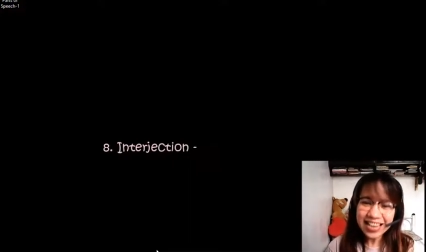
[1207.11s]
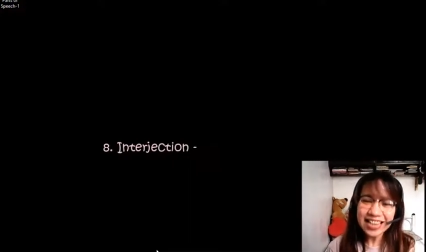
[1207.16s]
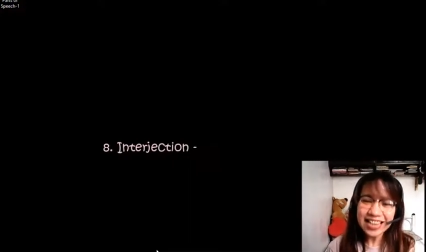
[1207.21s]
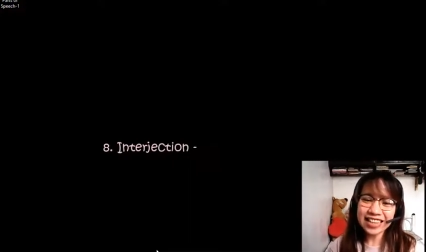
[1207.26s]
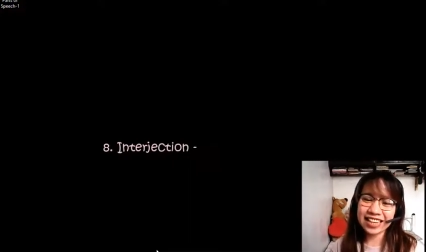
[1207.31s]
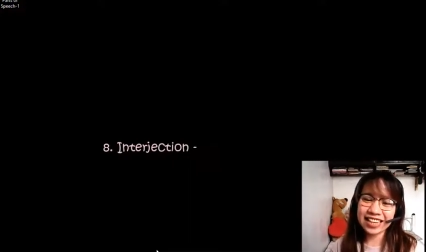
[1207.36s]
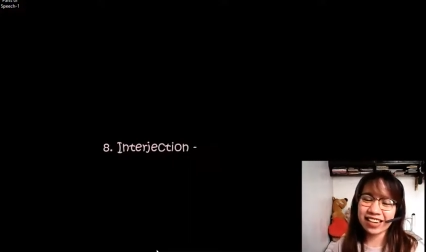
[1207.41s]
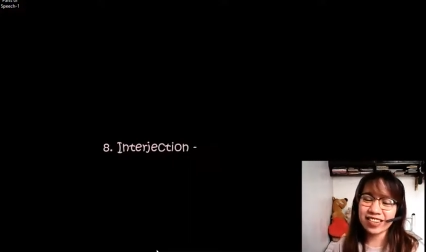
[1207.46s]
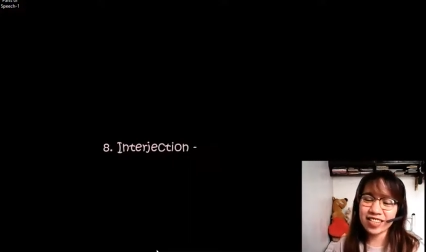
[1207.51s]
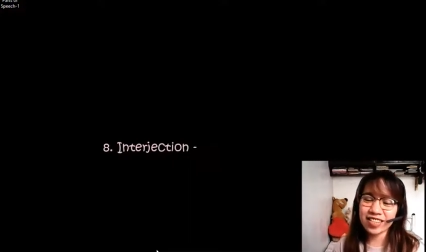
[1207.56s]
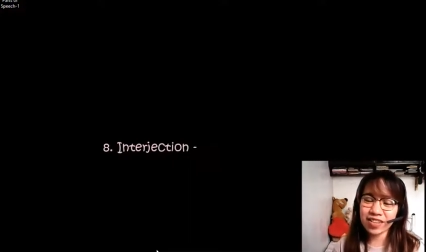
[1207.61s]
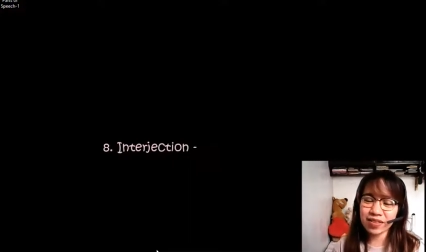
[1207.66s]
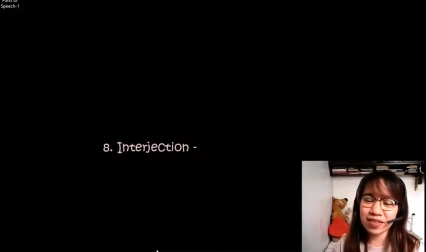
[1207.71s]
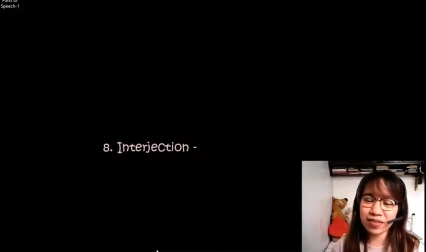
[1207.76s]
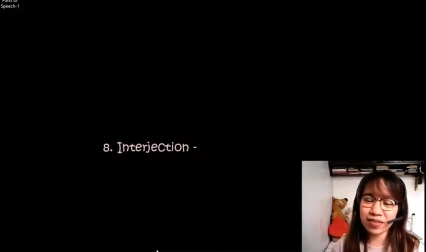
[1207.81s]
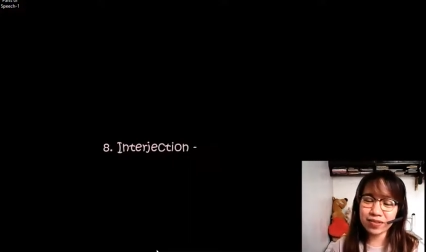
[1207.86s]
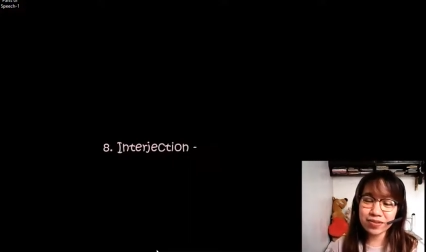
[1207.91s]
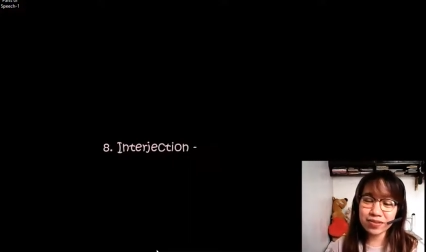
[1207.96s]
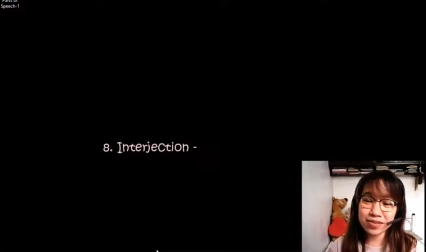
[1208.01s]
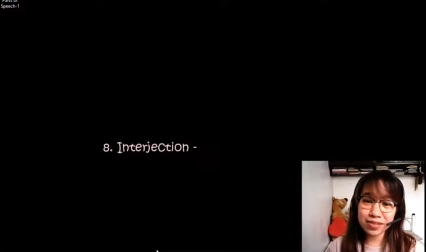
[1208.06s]
Okay, so
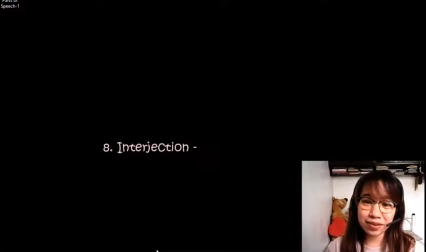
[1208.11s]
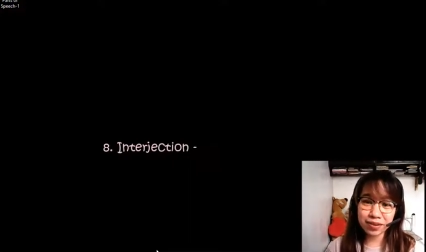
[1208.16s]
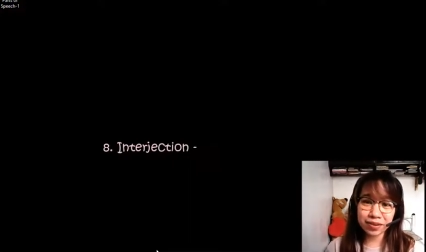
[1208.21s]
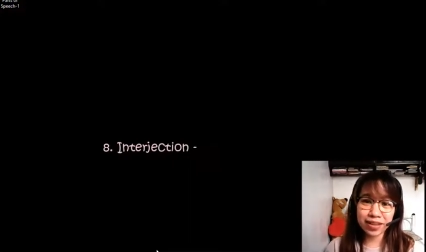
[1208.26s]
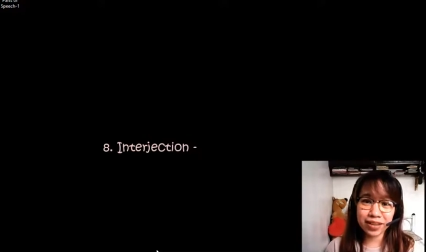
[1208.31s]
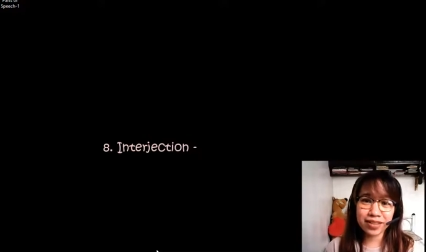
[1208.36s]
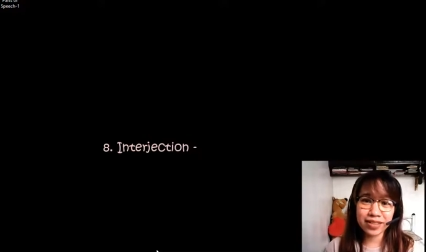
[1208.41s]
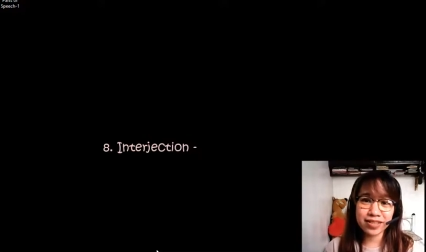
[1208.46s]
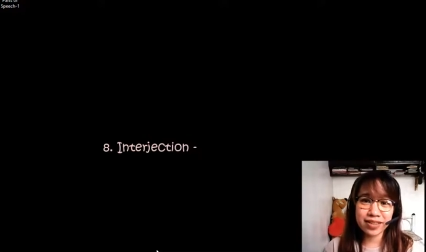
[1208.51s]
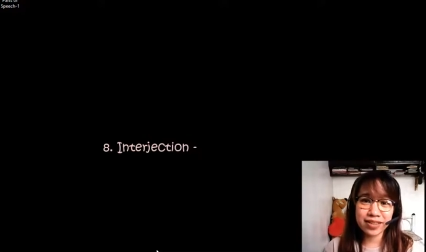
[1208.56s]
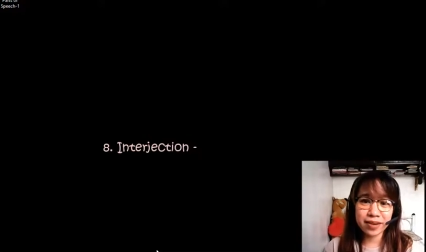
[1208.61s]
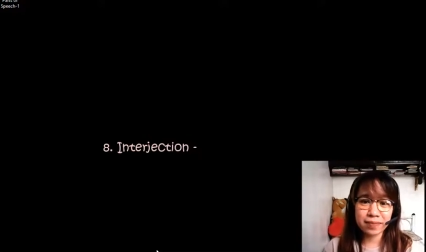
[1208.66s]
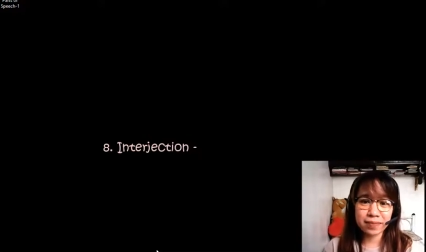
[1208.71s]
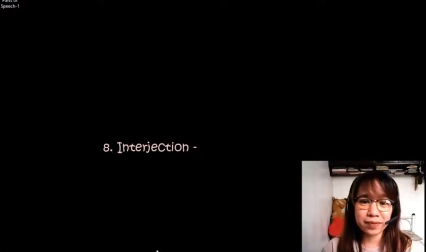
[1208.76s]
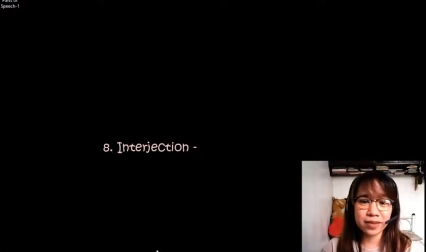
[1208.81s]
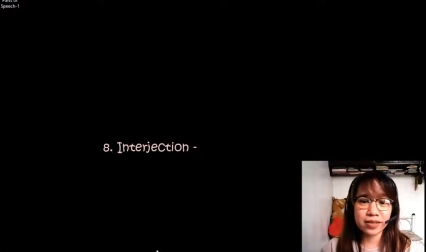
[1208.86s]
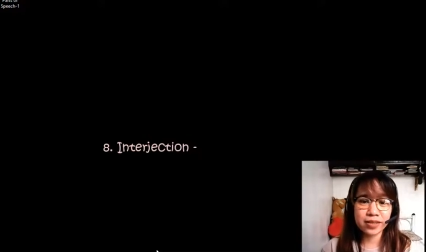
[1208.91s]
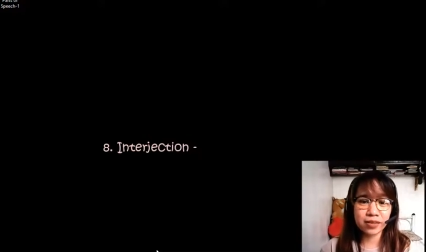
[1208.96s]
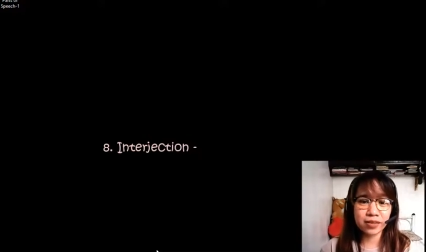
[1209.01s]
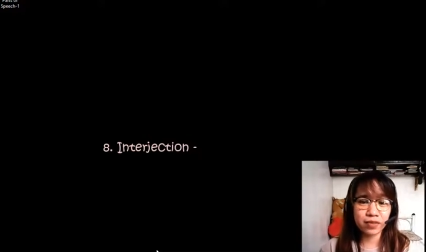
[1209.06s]
those are
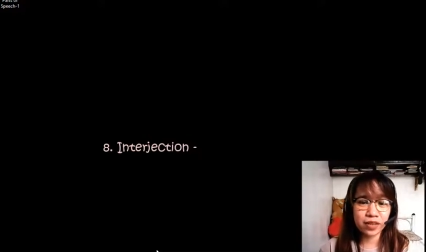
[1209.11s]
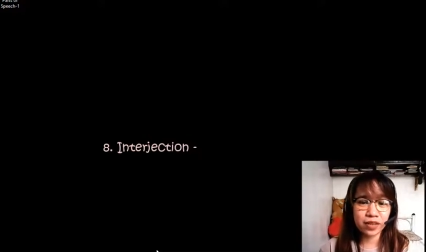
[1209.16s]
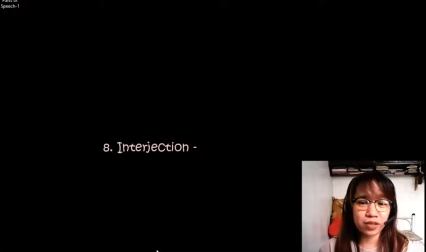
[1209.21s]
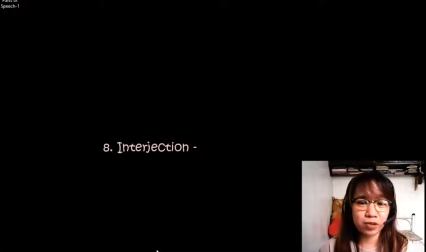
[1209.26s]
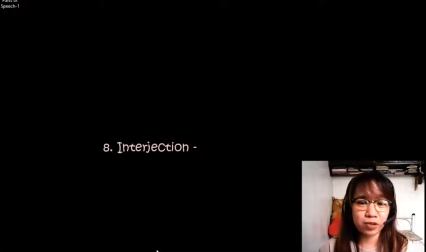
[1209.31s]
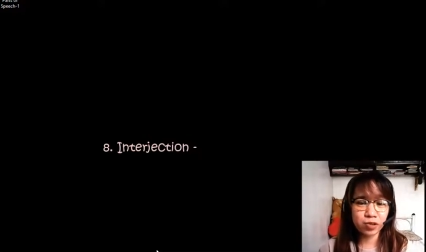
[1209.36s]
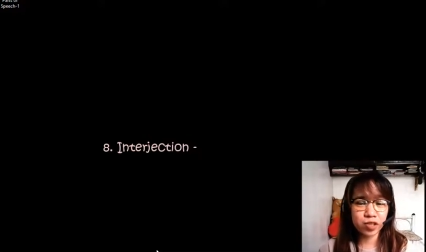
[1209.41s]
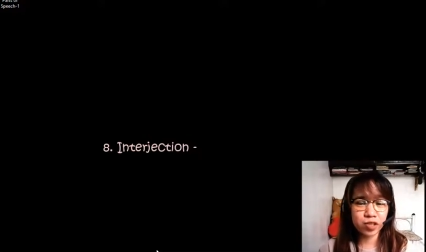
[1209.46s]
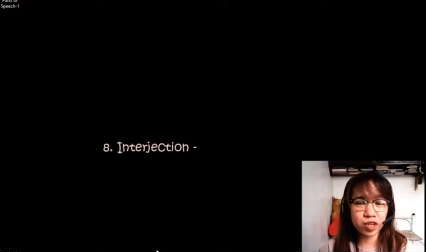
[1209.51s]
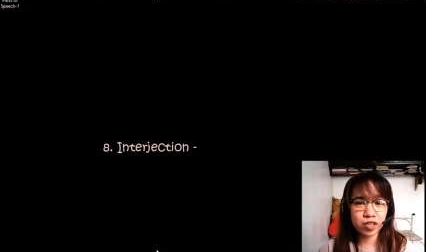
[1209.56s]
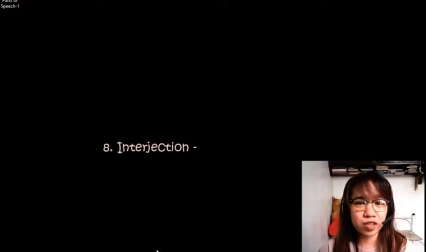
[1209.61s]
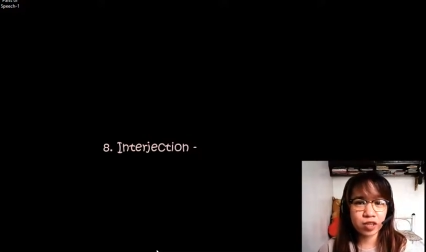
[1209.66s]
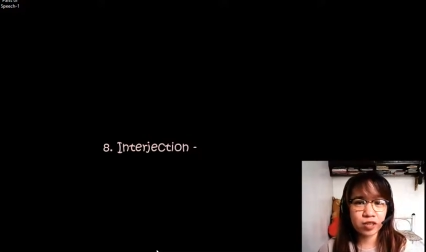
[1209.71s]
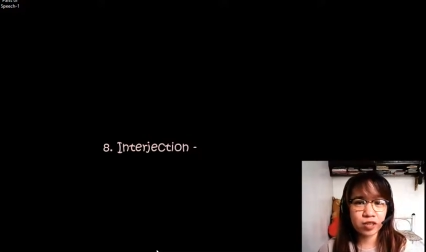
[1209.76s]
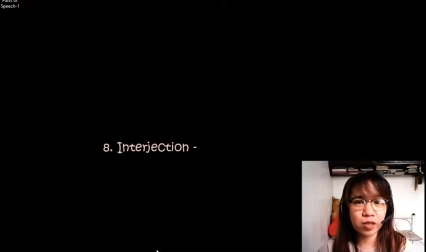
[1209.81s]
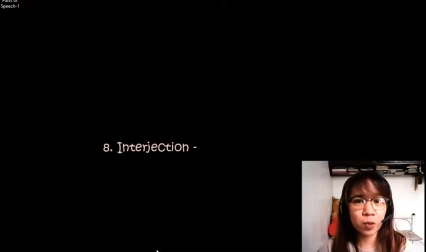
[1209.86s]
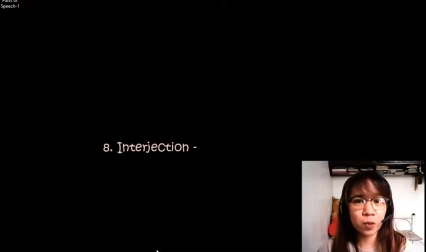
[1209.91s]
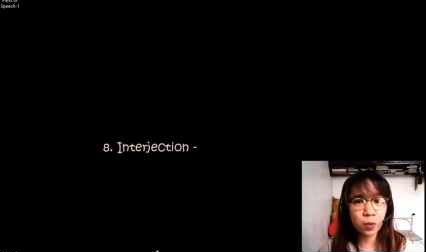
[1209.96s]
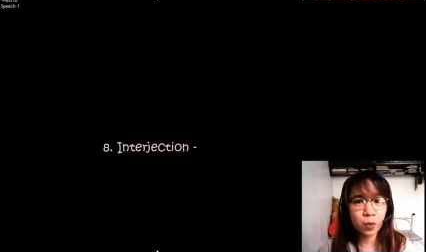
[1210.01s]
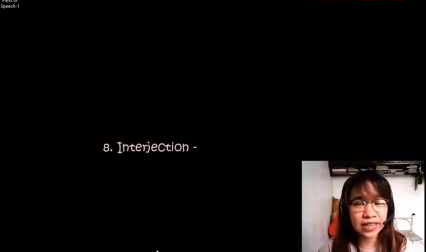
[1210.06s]
examples of interjection.
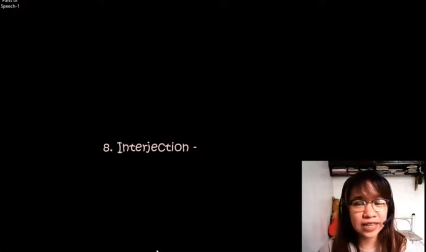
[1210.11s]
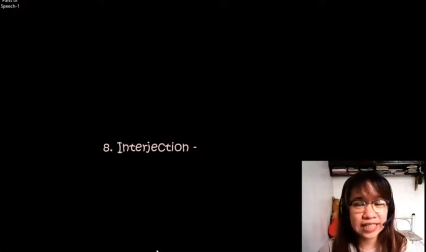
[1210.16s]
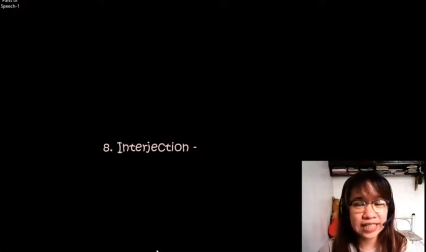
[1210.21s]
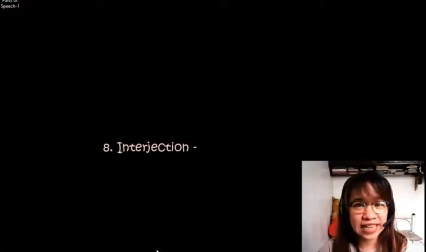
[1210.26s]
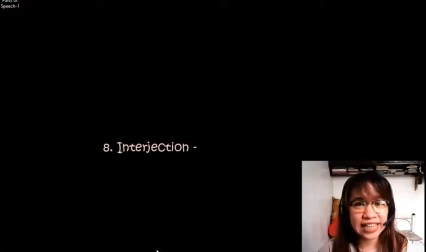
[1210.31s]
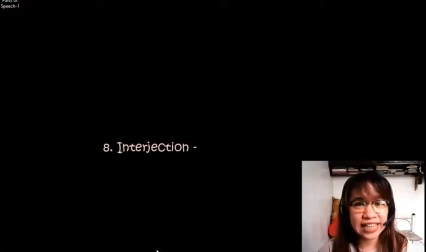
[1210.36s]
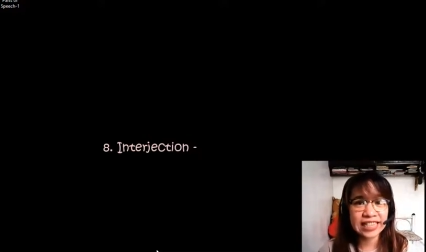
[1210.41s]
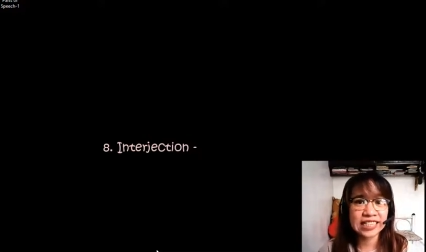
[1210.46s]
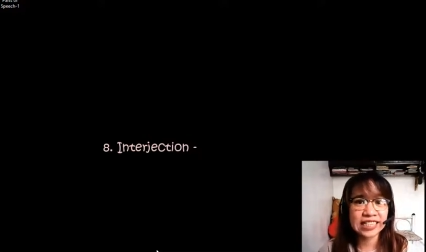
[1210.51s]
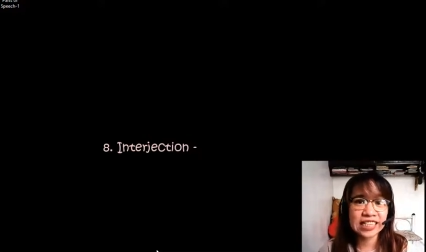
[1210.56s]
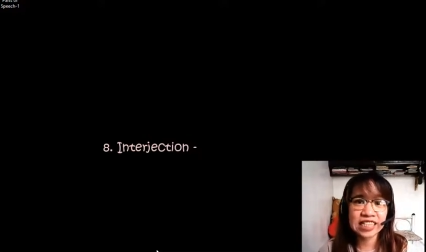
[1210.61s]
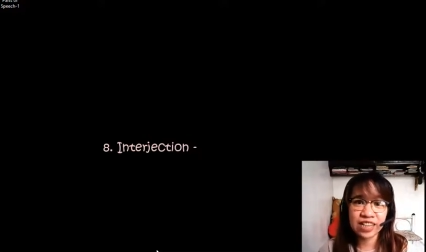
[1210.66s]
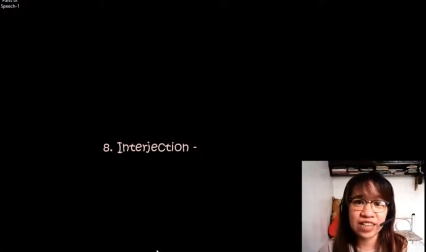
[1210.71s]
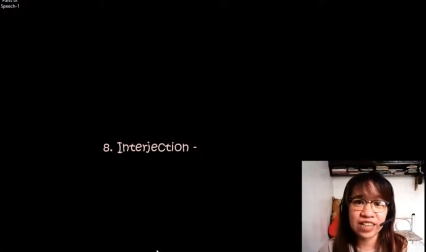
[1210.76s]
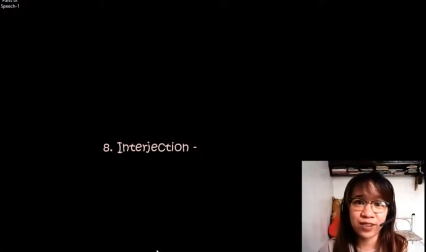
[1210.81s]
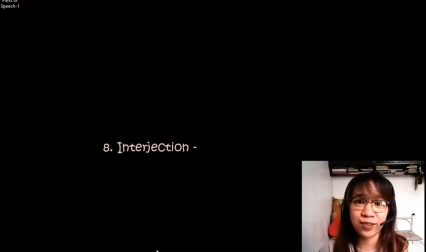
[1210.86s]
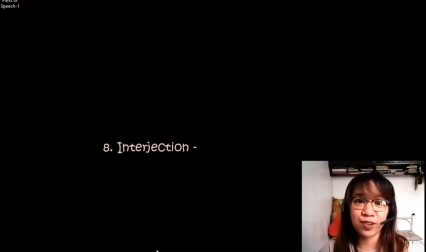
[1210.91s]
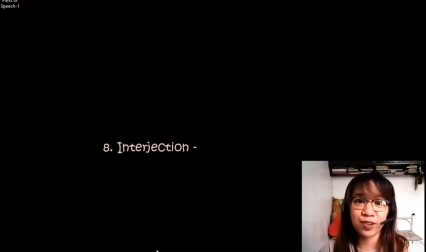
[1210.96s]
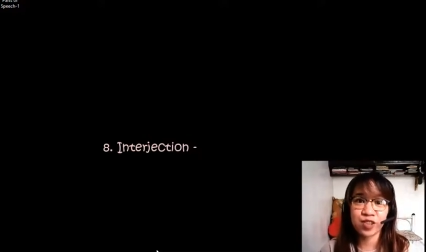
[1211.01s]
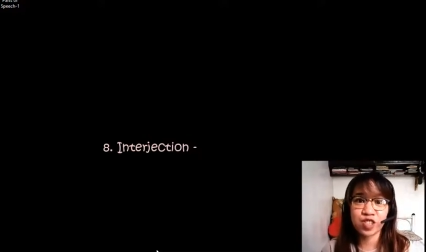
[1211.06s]
So what is an
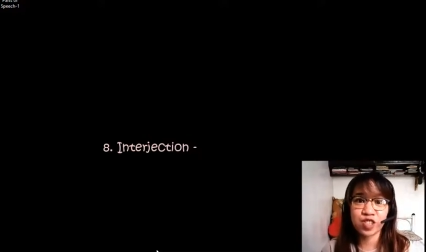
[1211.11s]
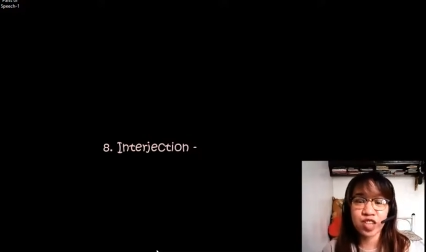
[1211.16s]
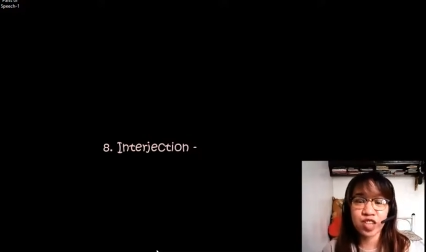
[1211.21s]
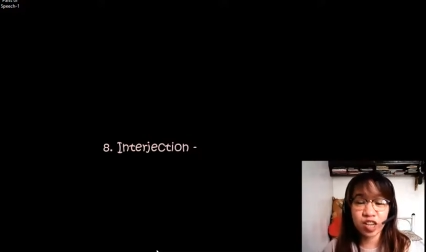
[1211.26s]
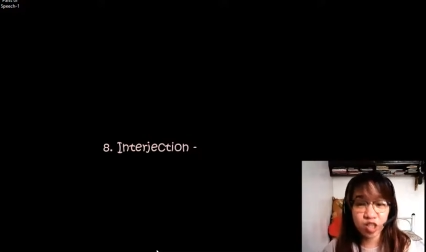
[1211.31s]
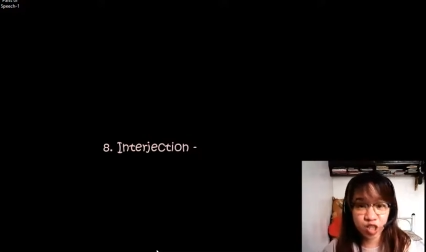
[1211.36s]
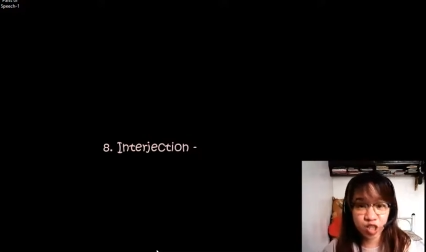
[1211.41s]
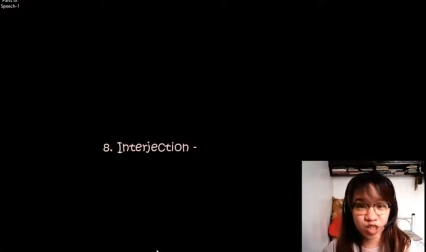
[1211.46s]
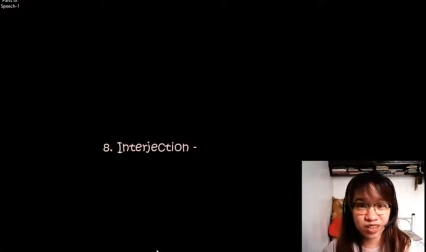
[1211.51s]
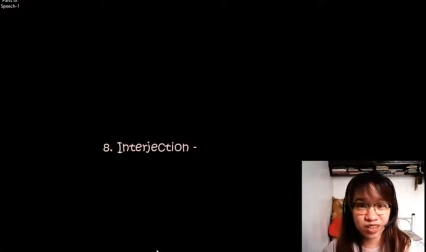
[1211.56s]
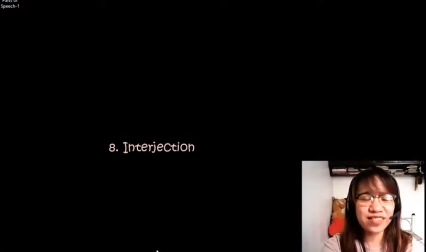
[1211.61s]
interjection?